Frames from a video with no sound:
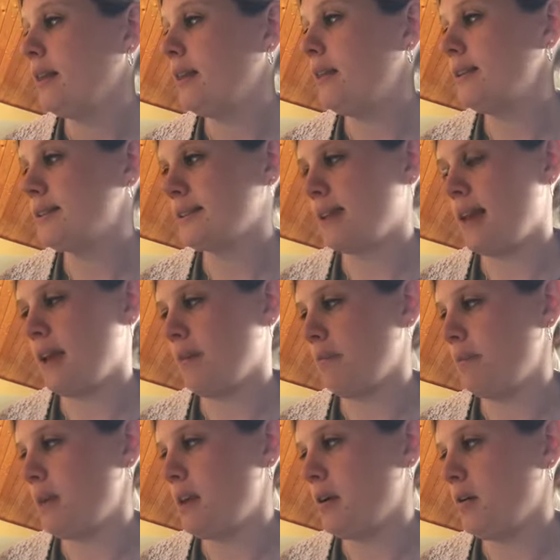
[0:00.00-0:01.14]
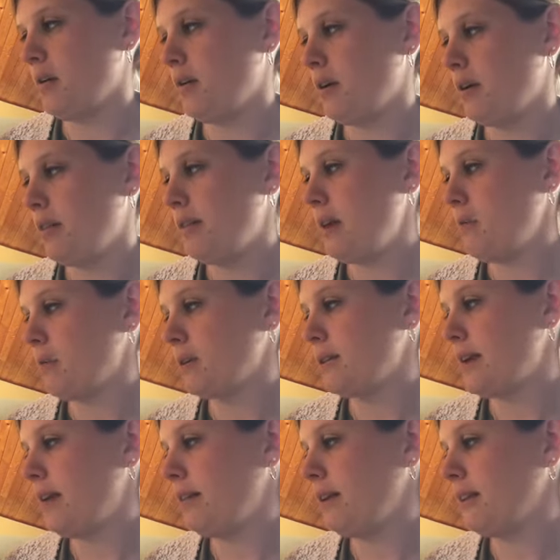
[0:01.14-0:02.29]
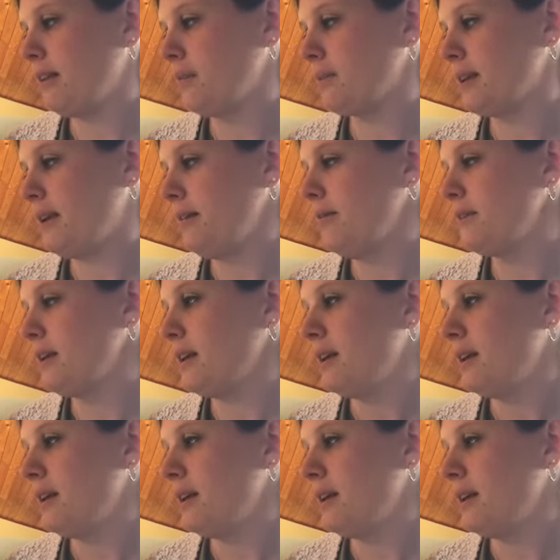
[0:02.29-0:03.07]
This can't be, they were telling themselves.